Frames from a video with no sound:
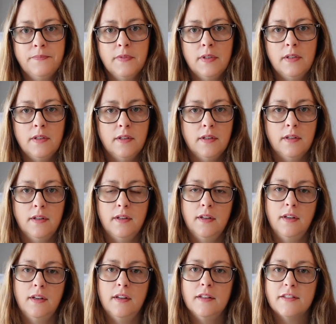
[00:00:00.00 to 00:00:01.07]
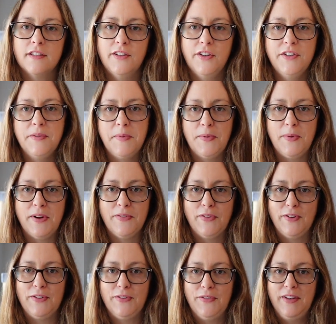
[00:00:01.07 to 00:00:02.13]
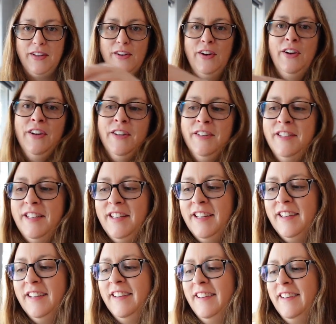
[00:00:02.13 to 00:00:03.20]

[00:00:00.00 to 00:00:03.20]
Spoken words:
It's going to be one of those videos.